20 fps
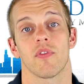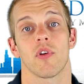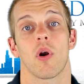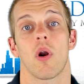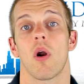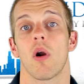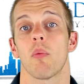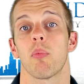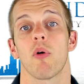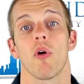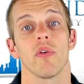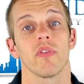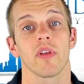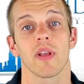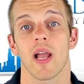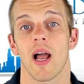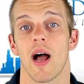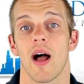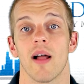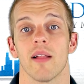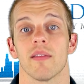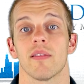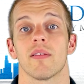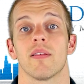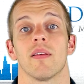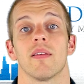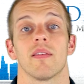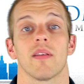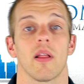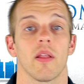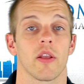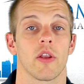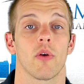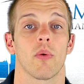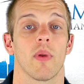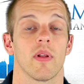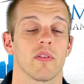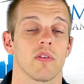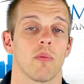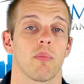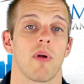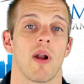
there are pros and cons to selling your rental